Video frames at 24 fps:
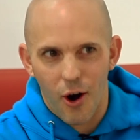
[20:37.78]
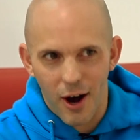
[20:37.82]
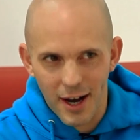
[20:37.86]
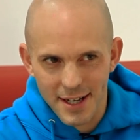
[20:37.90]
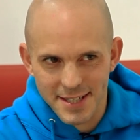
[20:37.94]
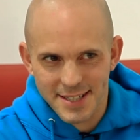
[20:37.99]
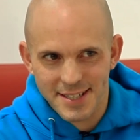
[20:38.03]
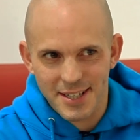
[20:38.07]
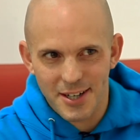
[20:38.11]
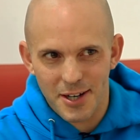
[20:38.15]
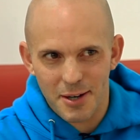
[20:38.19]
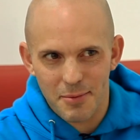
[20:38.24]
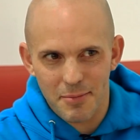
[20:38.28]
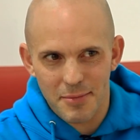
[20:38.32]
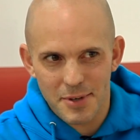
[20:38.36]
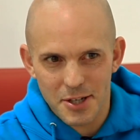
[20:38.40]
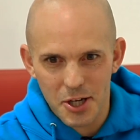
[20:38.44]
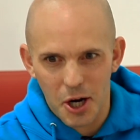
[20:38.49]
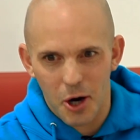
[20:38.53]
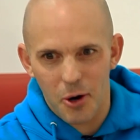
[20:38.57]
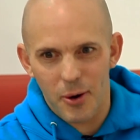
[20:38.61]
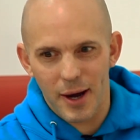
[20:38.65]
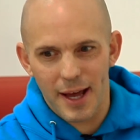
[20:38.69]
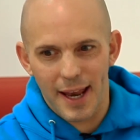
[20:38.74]
awesome.
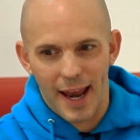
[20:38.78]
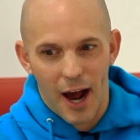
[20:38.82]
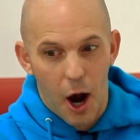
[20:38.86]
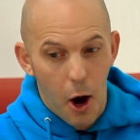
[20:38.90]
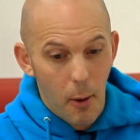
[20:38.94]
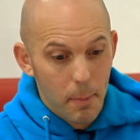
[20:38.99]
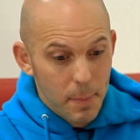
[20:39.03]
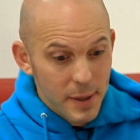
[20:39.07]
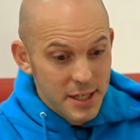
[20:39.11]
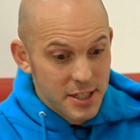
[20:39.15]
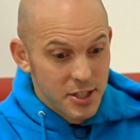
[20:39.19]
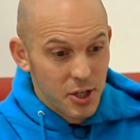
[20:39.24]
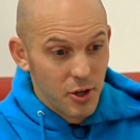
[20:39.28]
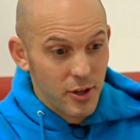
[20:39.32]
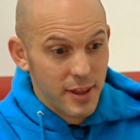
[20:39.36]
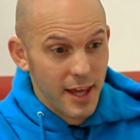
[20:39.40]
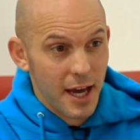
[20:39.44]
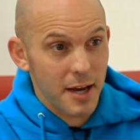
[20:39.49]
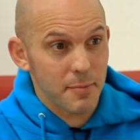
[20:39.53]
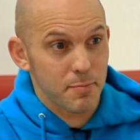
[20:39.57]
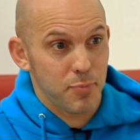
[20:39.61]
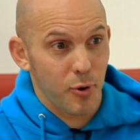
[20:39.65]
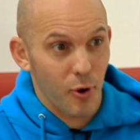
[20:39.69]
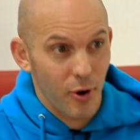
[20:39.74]
No, up until
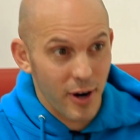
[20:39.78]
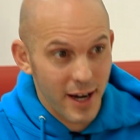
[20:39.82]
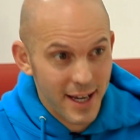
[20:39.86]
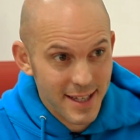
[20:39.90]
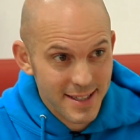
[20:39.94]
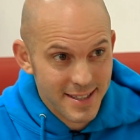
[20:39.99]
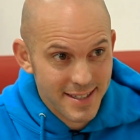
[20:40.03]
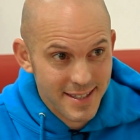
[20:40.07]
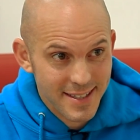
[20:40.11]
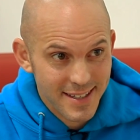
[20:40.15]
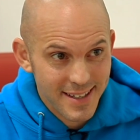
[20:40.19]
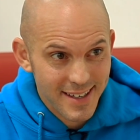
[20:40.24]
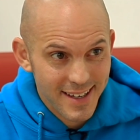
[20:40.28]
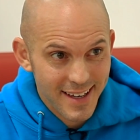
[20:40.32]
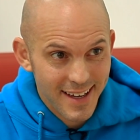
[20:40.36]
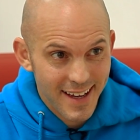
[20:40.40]
that point,